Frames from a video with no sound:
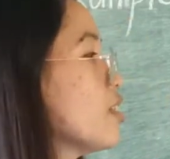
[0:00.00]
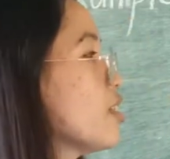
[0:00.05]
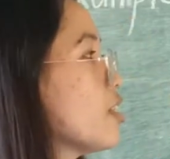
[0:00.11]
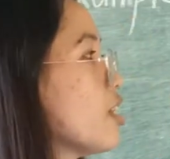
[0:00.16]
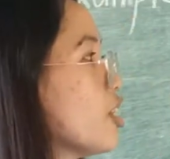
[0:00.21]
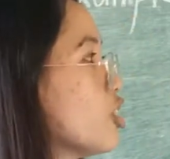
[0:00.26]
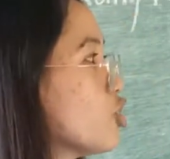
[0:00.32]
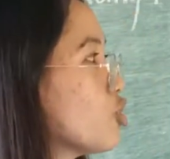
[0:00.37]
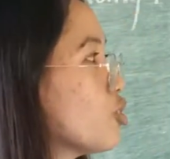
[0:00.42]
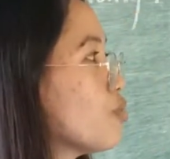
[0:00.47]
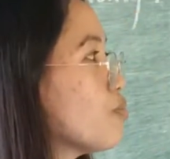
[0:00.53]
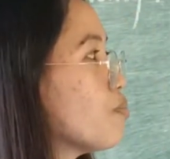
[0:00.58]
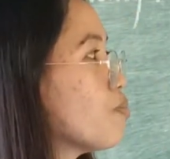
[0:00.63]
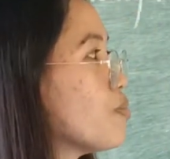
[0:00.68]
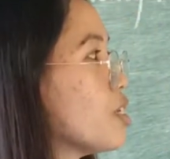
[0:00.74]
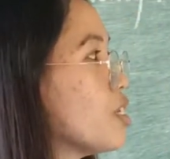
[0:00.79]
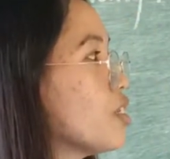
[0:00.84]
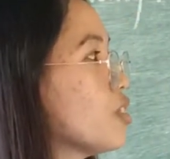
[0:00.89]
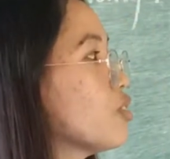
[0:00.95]

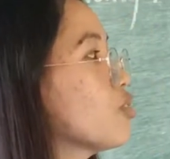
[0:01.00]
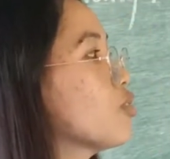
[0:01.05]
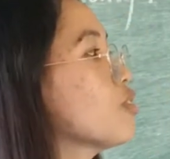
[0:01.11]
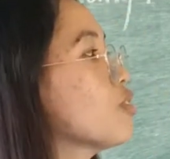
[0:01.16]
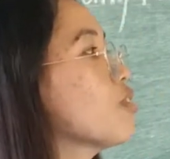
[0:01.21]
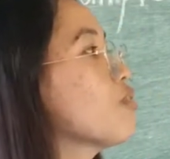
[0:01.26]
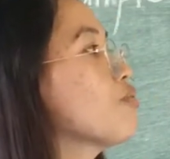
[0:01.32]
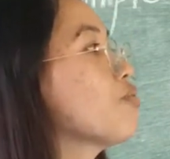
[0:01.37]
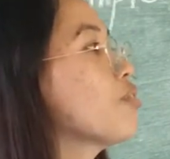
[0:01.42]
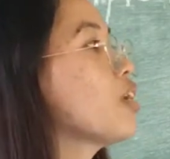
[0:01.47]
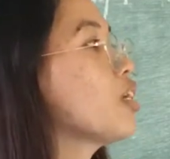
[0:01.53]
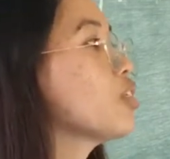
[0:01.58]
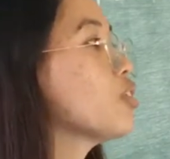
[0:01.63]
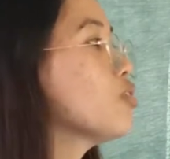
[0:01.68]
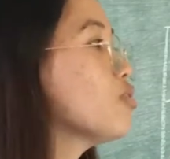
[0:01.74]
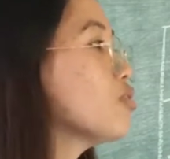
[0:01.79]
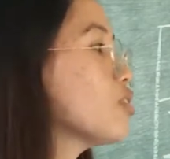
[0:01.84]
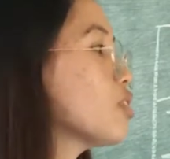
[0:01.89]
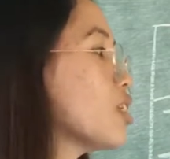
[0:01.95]
negation P, so the
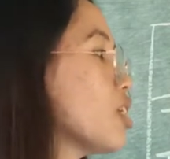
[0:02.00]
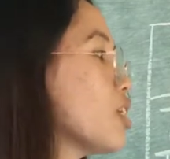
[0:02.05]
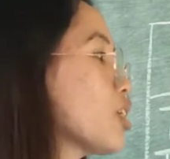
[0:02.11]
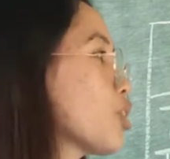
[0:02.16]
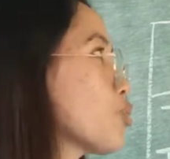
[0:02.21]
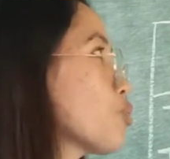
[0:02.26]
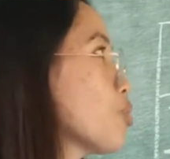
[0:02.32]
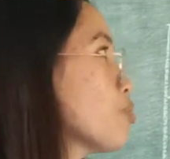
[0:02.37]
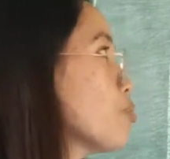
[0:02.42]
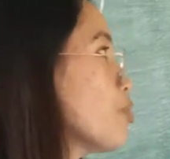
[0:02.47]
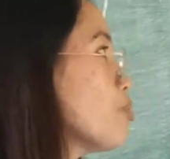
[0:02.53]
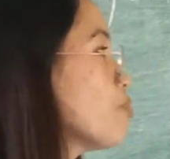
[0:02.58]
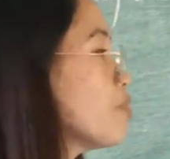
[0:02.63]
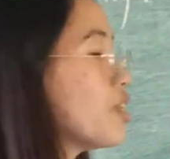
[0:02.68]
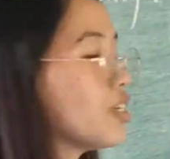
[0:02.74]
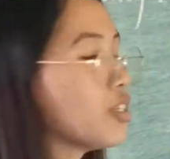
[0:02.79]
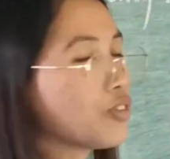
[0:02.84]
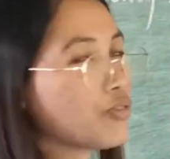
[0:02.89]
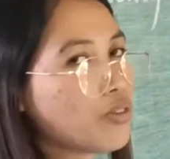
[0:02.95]
values here will be
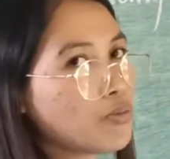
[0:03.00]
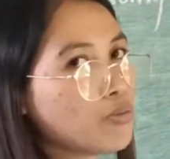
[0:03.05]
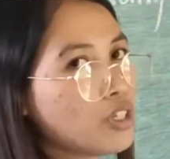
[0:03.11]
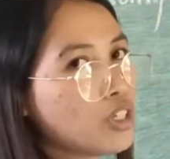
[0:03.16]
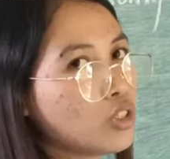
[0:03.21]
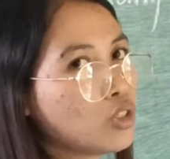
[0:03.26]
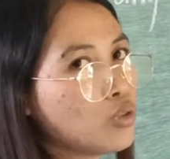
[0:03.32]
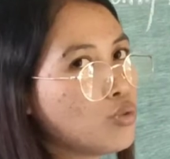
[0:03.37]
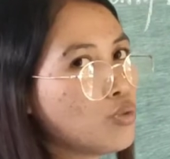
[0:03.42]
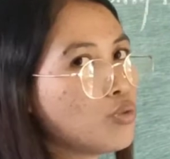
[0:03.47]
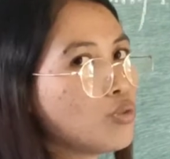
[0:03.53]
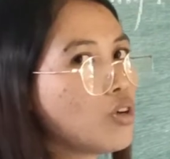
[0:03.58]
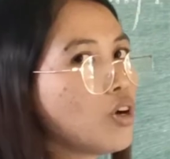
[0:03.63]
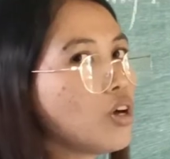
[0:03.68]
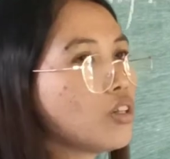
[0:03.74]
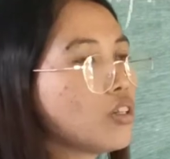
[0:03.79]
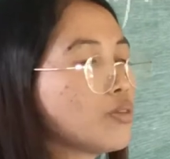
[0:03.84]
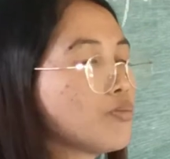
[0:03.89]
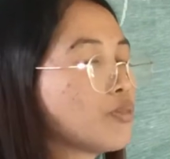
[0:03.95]
based from these two
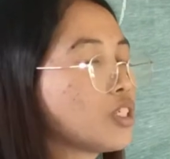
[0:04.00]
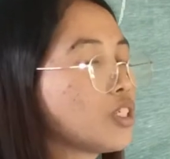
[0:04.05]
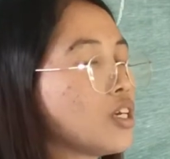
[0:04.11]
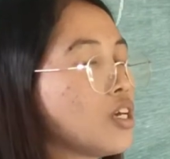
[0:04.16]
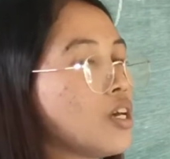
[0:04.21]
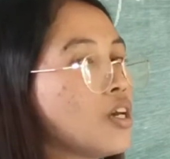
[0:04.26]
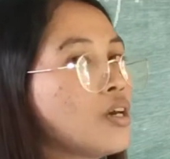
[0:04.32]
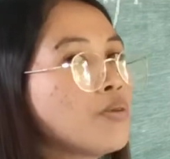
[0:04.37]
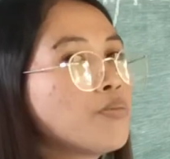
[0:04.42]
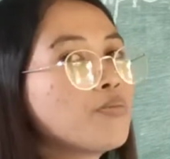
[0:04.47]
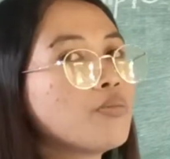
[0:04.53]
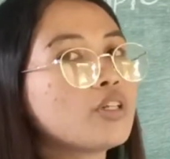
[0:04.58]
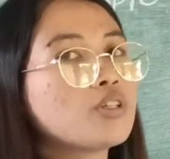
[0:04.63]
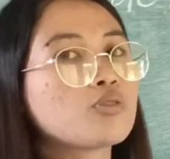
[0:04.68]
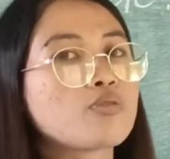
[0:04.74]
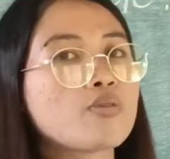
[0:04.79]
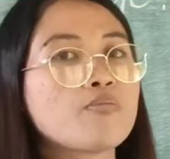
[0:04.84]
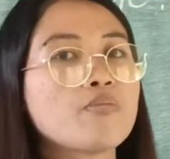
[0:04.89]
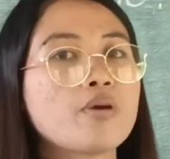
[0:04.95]
columns.
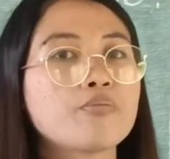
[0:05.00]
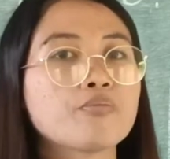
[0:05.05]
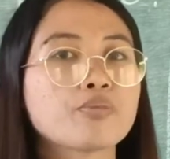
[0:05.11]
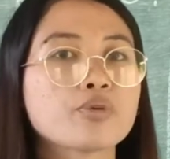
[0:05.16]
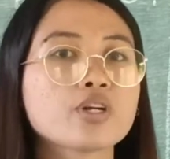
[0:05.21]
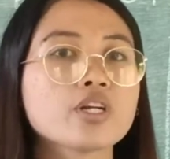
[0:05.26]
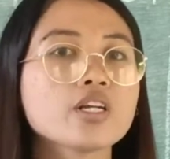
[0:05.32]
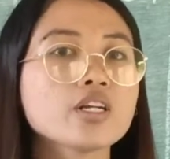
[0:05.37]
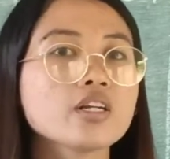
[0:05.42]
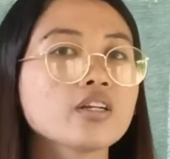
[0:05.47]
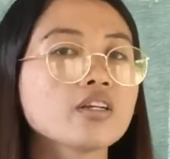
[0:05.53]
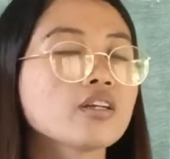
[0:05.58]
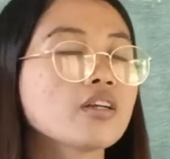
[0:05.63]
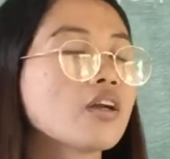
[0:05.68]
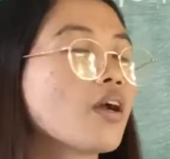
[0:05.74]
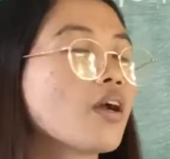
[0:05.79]
But remember,